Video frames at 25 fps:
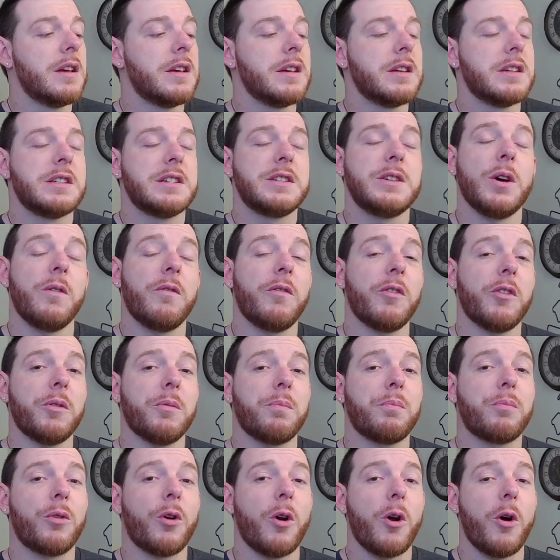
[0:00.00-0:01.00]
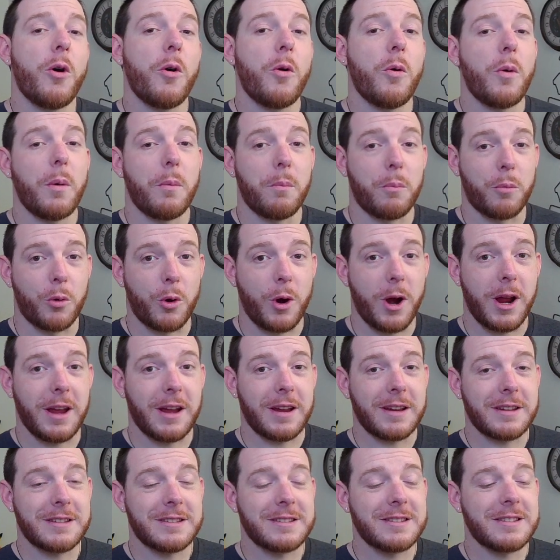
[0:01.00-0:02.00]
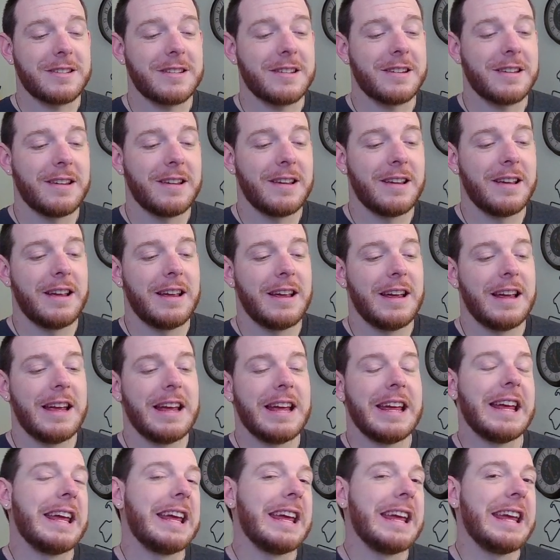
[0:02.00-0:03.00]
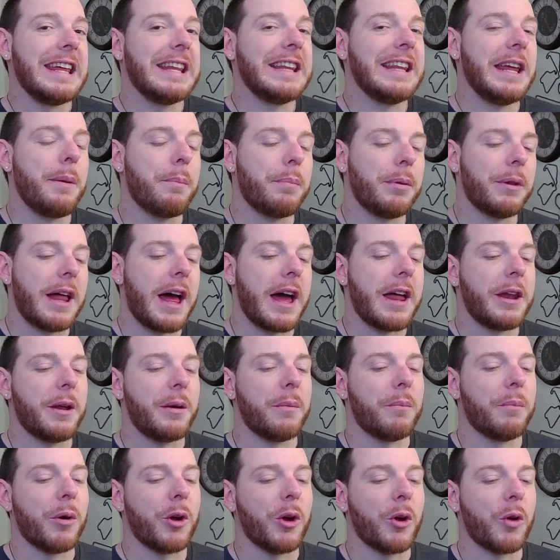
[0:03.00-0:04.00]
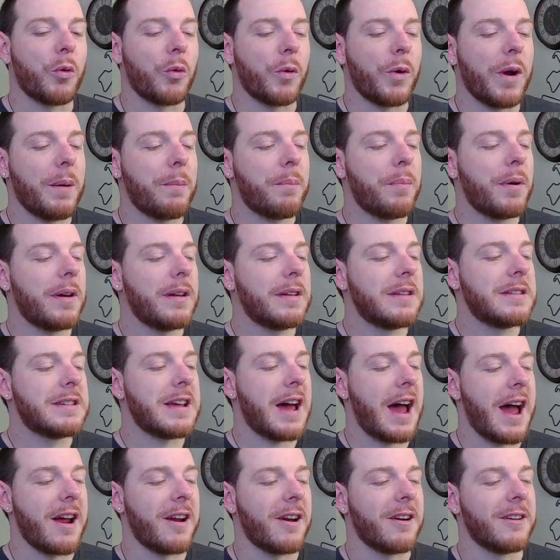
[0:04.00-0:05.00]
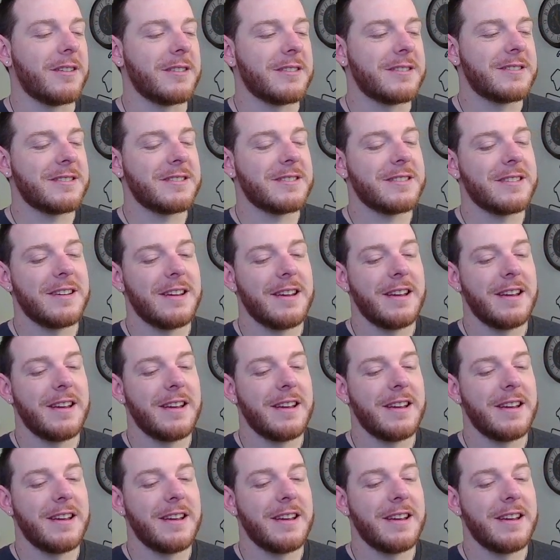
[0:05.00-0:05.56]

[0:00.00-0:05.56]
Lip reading: Silver Pro brakes, Elite Platinum grip tires,